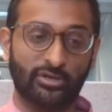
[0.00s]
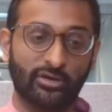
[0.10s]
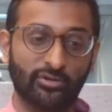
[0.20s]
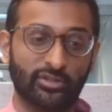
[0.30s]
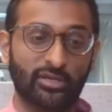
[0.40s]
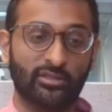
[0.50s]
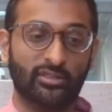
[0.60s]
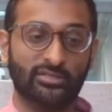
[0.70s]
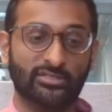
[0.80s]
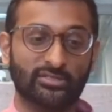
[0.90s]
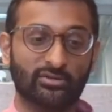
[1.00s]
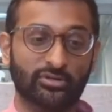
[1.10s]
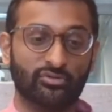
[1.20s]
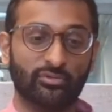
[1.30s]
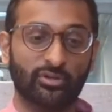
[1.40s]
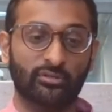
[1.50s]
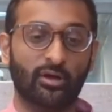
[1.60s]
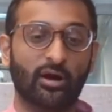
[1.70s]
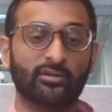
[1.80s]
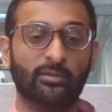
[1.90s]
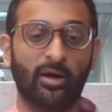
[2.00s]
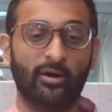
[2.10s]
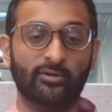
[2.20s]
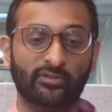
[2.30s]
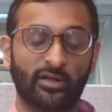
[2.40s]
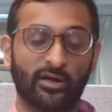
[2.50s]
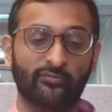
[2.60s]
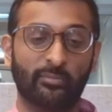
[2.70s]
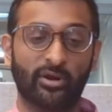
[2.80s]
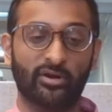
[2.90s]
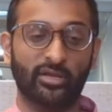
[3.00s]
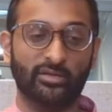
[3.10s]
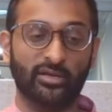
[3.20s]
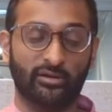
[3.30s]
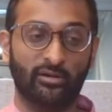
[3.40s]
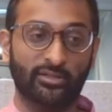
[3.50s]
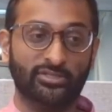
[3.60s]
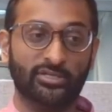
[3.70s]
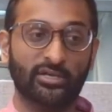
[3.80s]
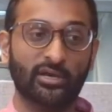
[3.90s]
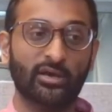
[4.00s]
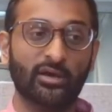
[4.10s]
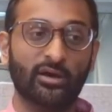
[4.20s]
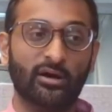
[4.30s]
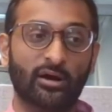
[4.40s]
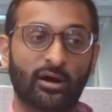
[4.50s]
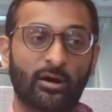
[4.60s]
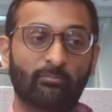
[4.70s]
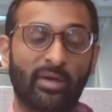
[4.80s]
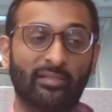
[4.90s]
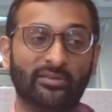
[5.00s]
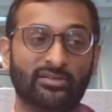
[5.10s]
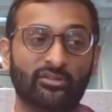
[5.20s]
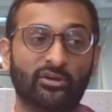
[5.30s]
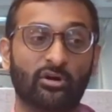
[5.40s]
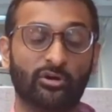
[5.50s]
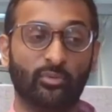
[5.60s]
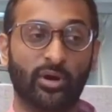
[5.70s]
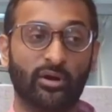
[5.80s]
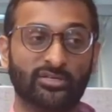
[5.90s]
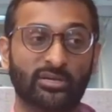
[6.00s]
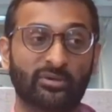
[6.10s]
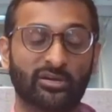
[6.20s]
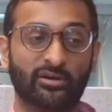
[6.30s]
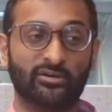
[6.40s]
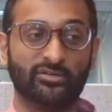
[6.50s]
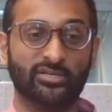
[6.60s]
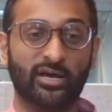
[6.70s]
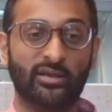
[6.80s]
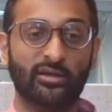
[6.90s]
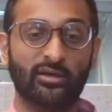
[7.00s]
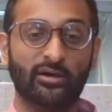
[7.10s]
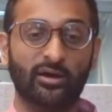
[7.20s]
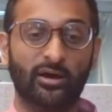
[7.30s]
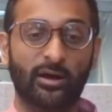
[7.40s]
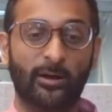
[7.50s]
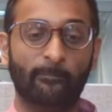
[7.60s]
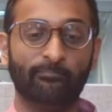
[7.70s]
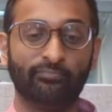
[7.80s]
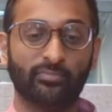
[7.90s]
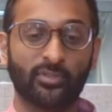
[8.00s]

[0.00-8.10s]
So I don't think this is going to really lock them out of a lot of American technology, at least on the hardware semiconductor side. Um,